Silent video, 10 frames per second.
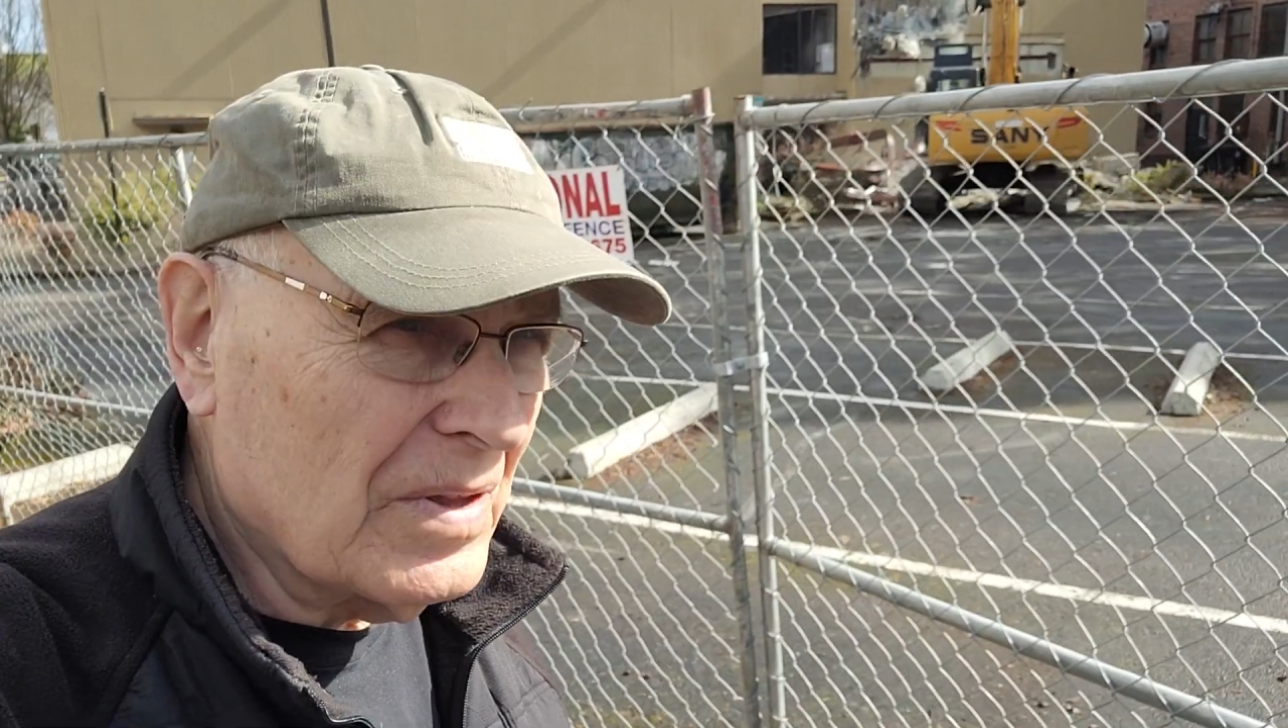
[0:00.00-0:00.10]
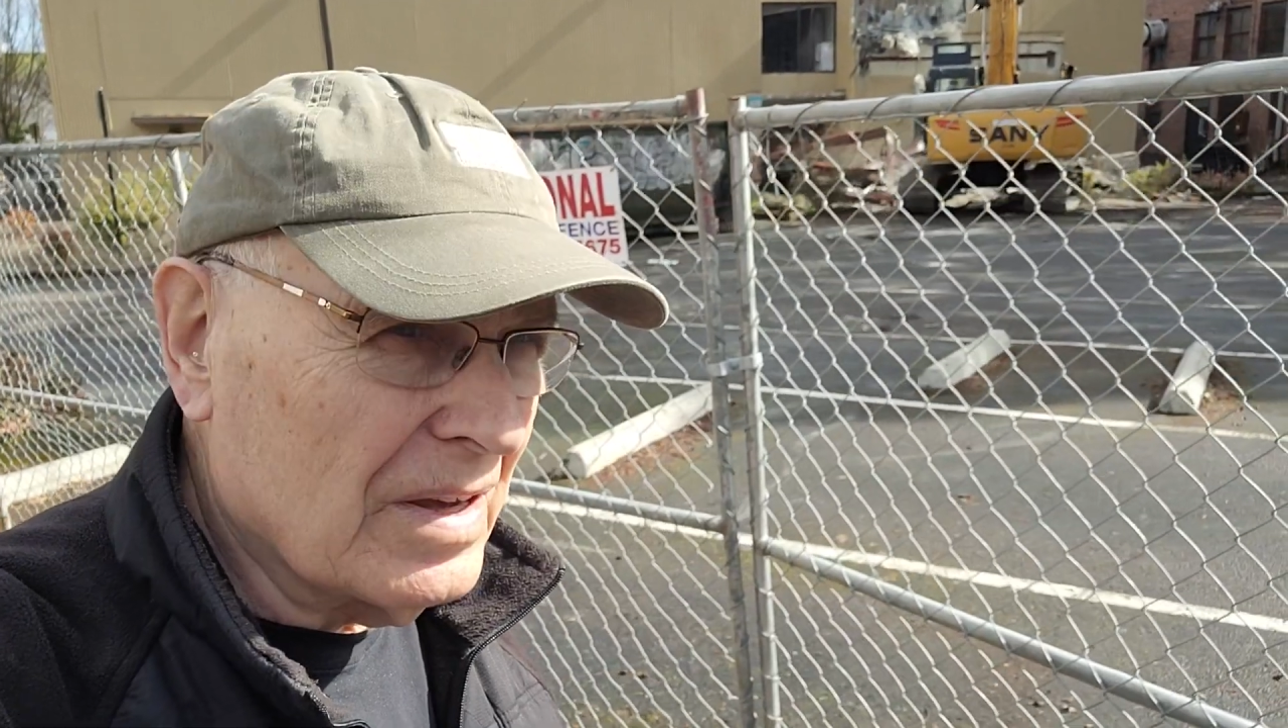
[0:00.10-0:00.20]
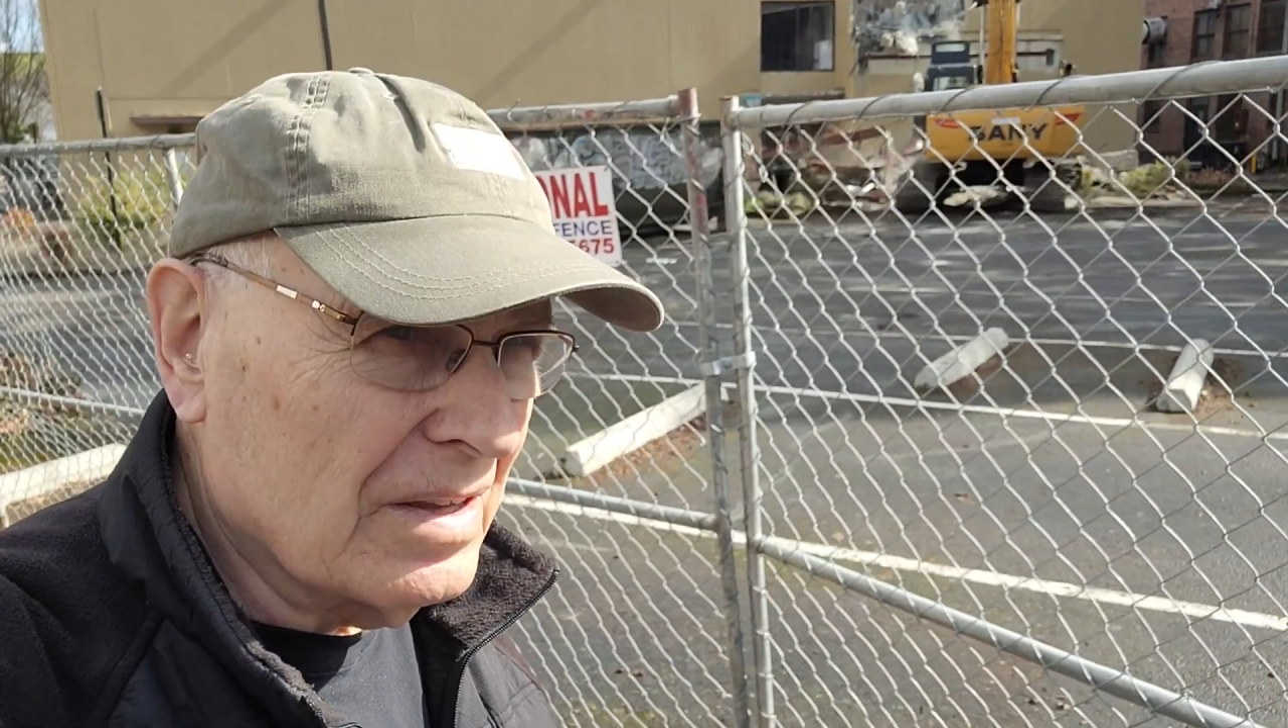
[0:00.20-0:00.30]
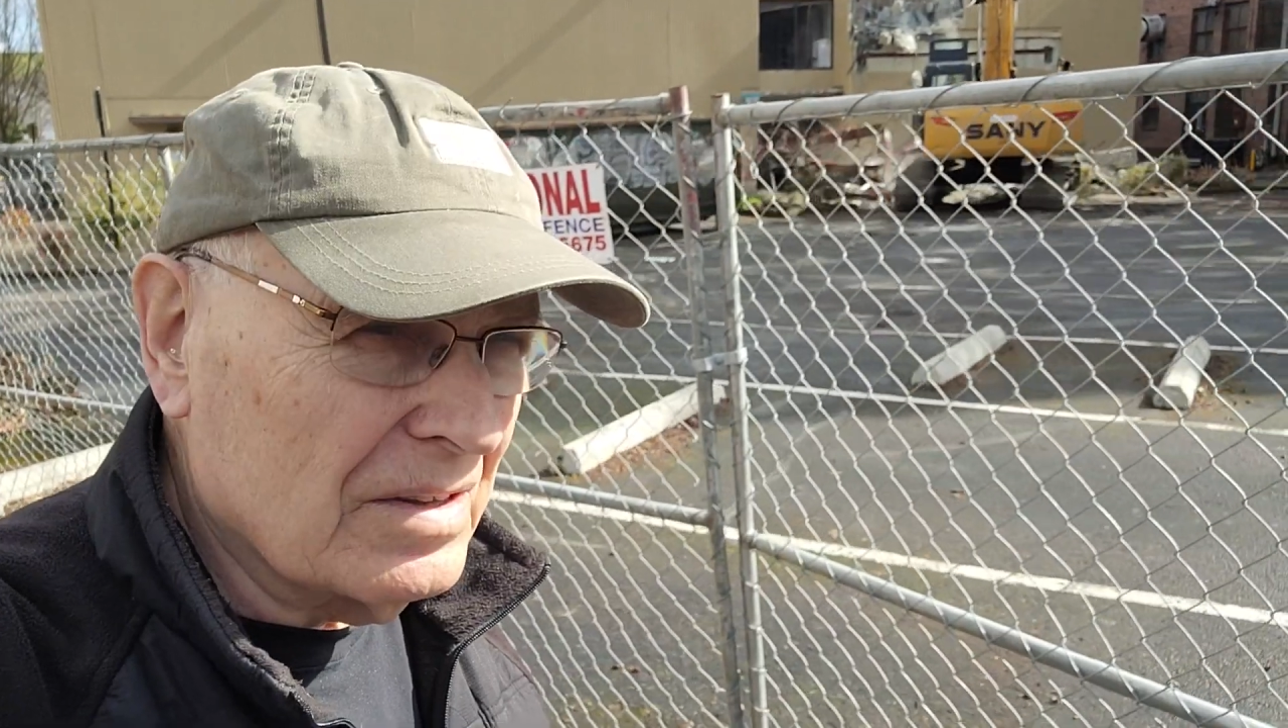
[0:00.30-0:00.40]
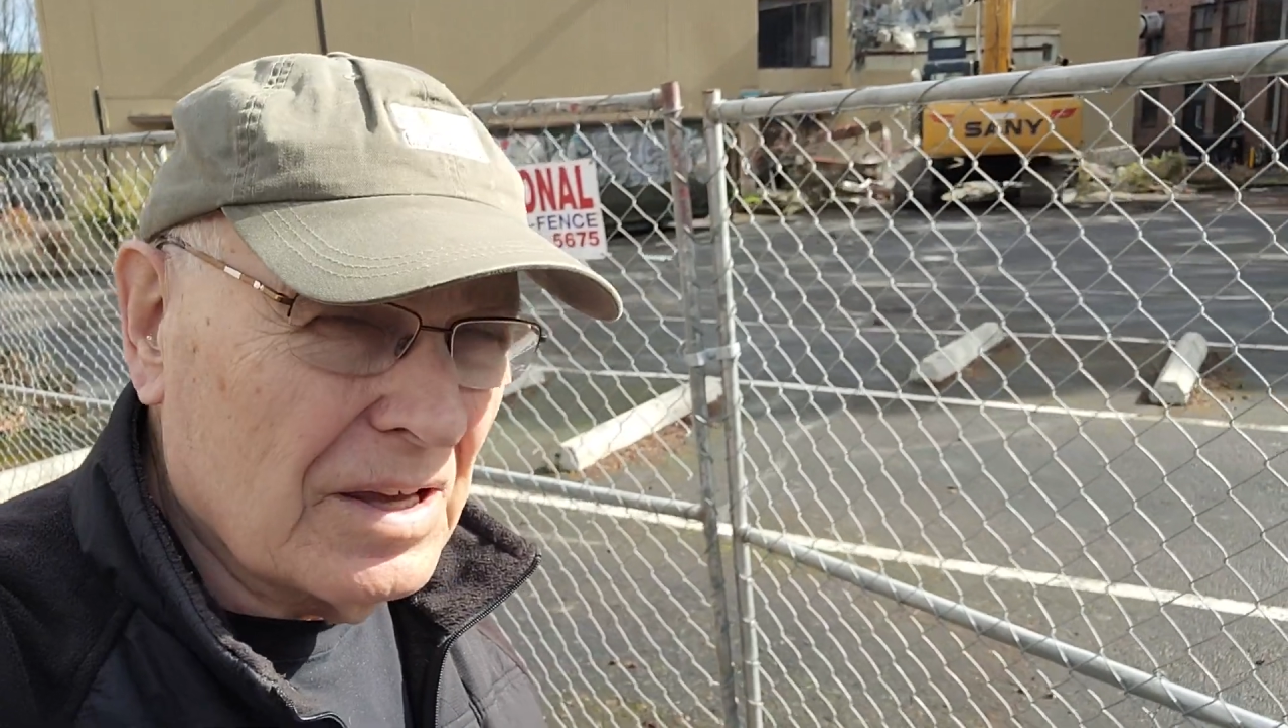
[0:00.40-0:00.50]

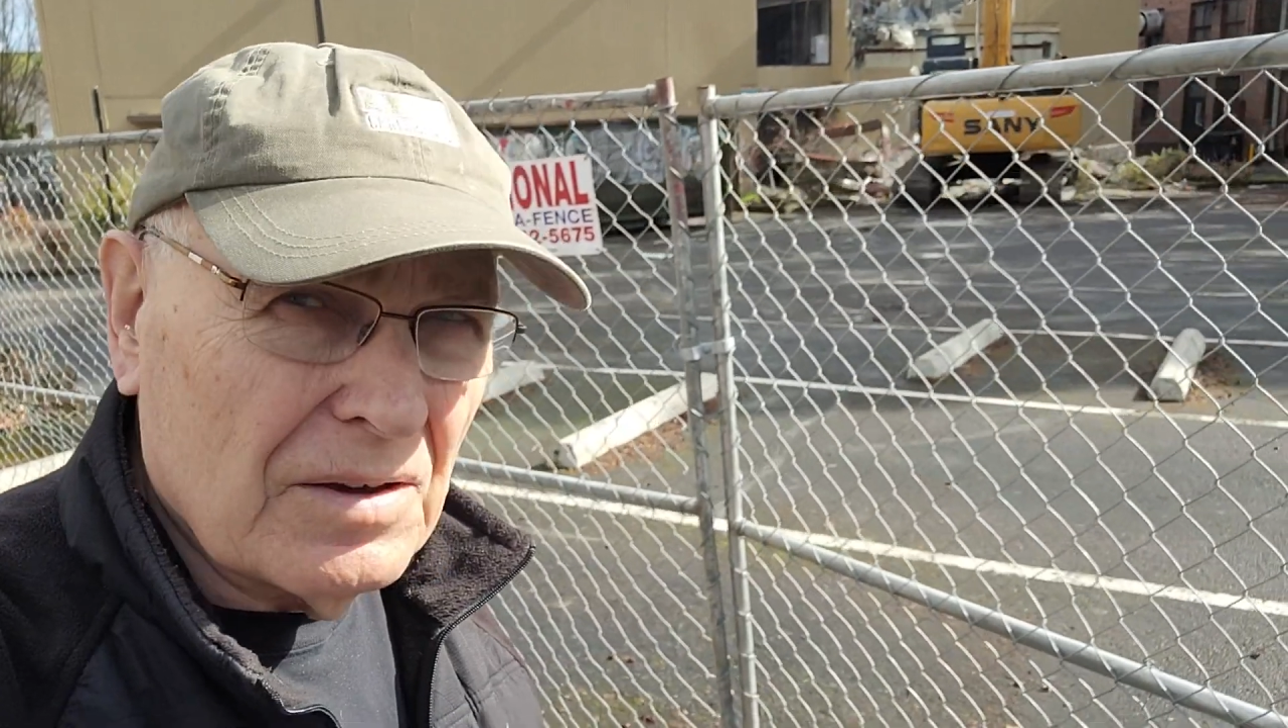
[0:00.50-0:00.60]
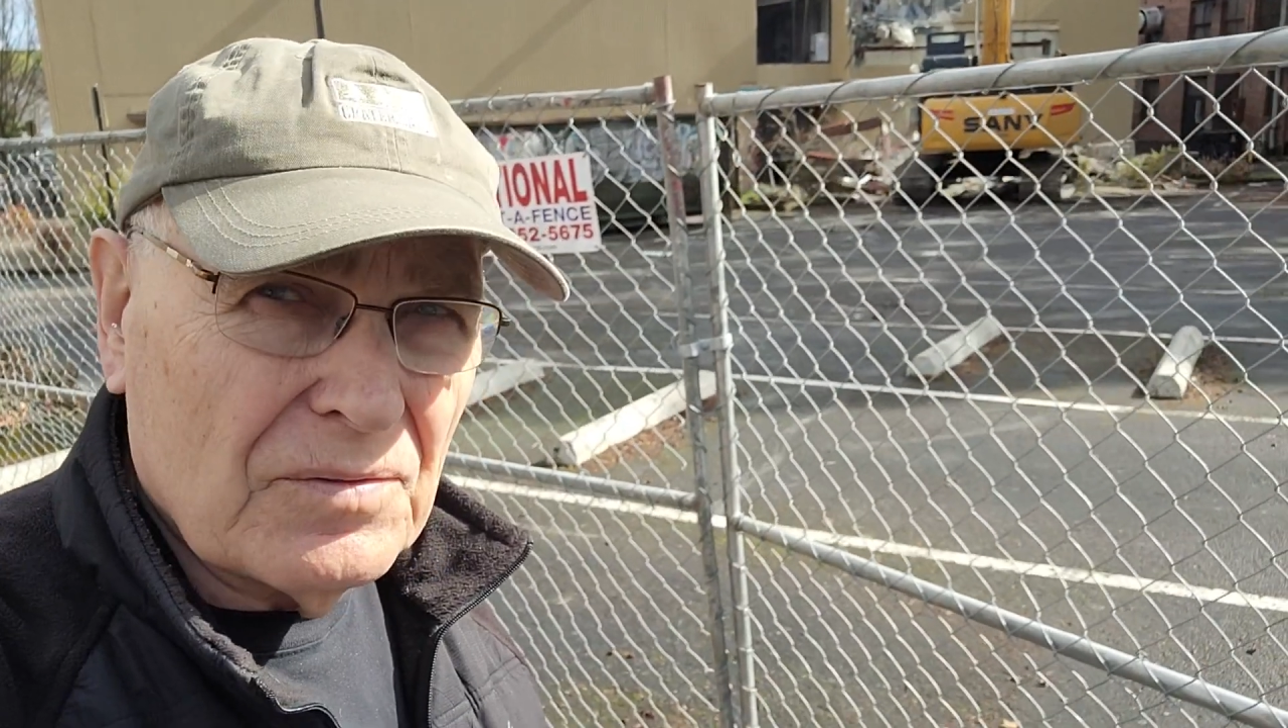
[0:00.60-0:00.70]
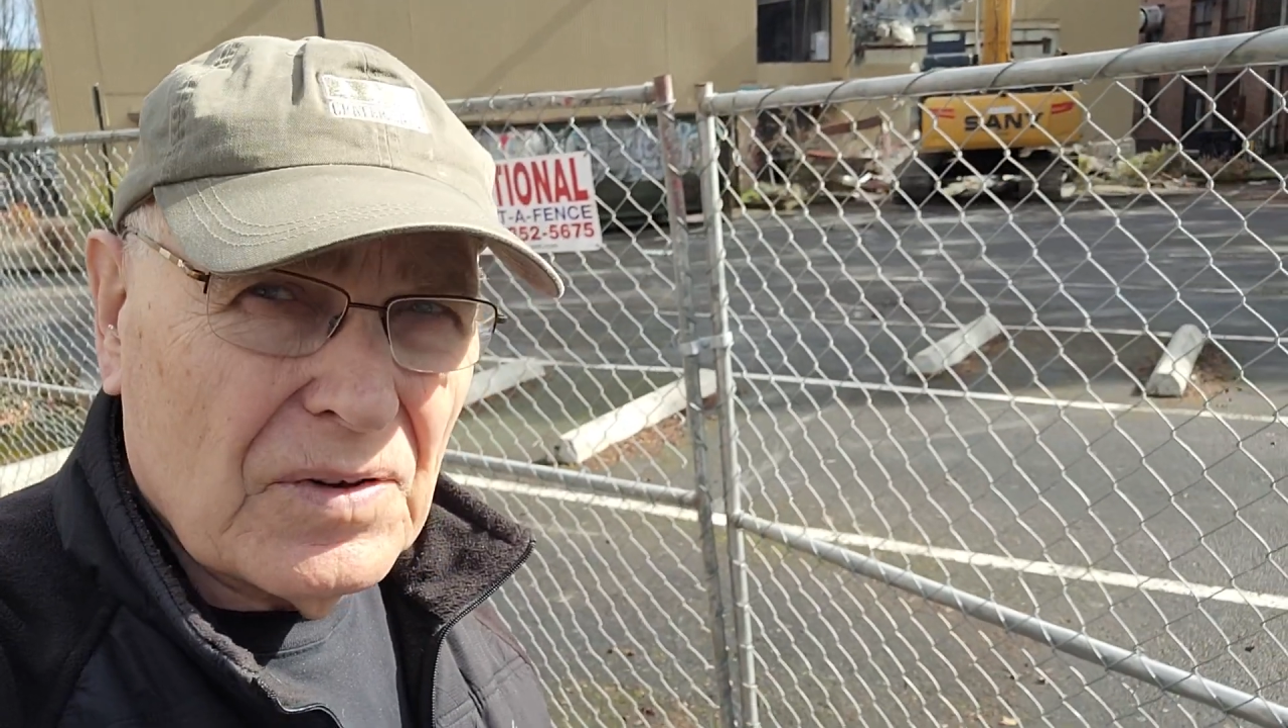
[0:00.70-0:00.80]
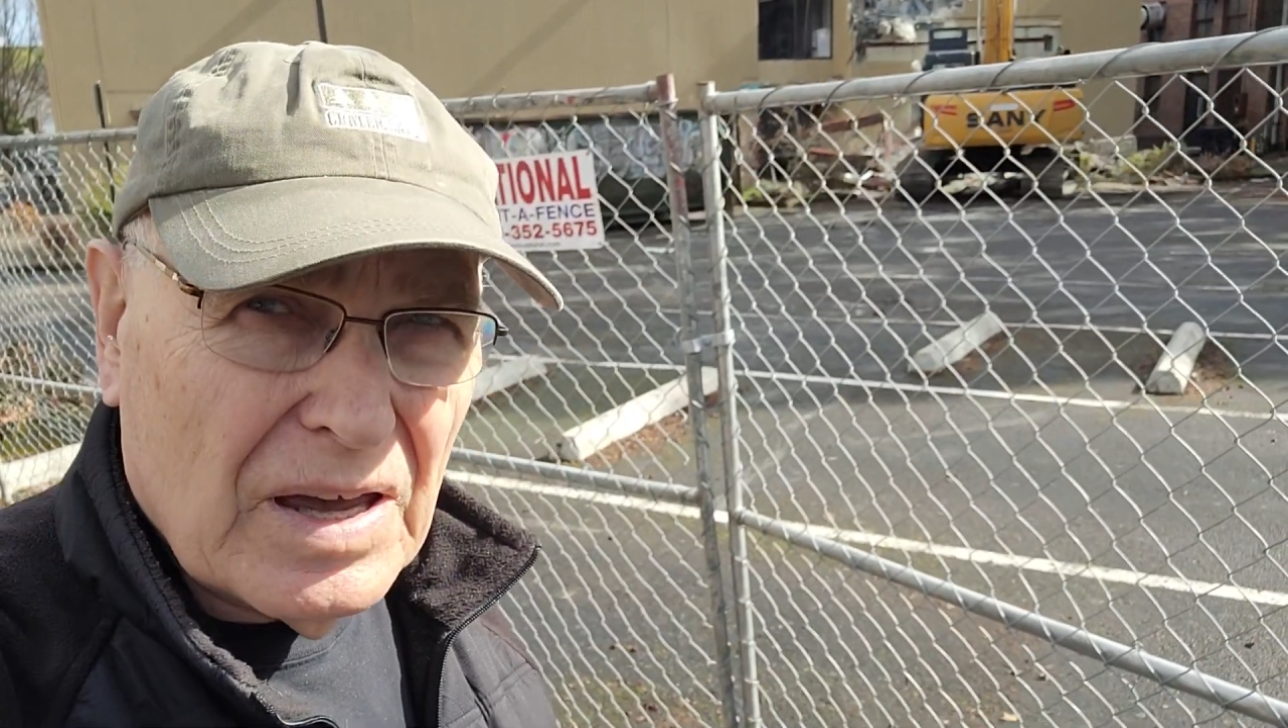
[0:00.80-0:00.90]
and they've